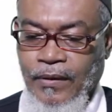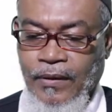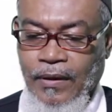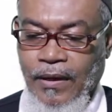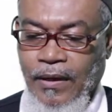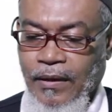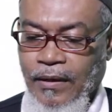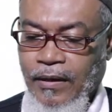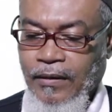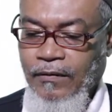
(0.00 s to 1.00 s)
and
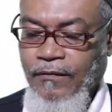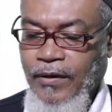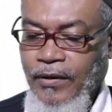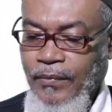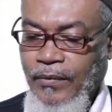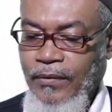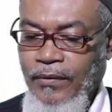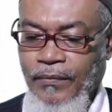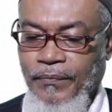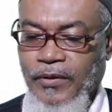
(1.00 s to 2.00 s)
another variable
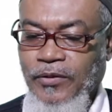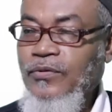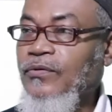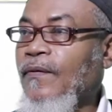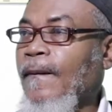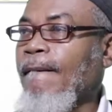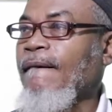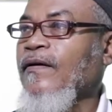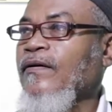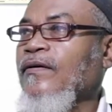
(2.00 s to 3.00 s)
p2.
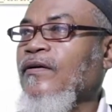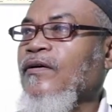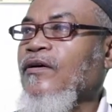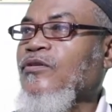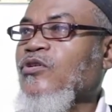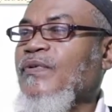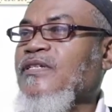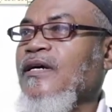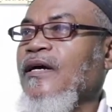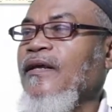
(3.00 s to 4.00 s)
So
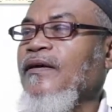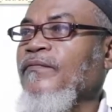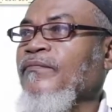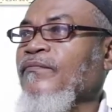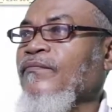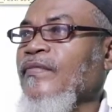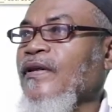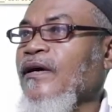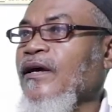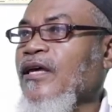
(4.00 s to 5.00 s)
basically
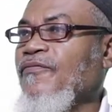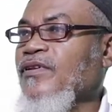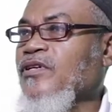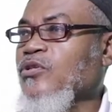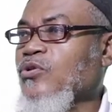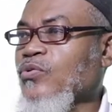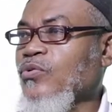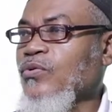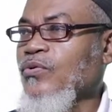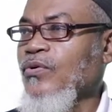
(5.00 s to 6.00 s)
if it is
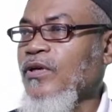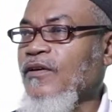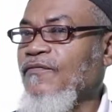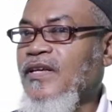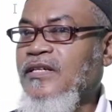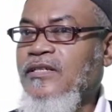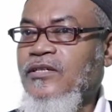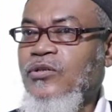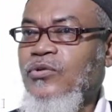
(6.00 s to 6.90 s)
true, if this is